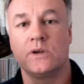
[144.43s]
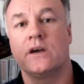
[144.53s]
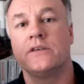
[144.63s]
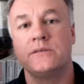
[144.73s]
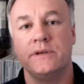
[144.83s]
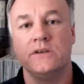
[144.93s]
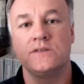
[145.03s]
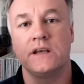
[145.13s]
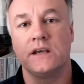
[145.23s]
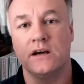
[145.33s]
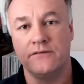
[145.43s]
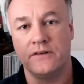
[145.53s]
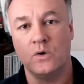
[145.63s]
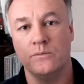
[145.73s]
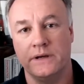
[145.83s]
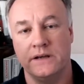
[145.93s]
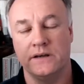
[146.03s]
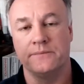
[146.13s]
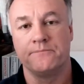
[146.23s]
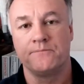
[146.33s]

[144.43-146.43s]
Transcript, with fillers: we're going to be using a voltmeter.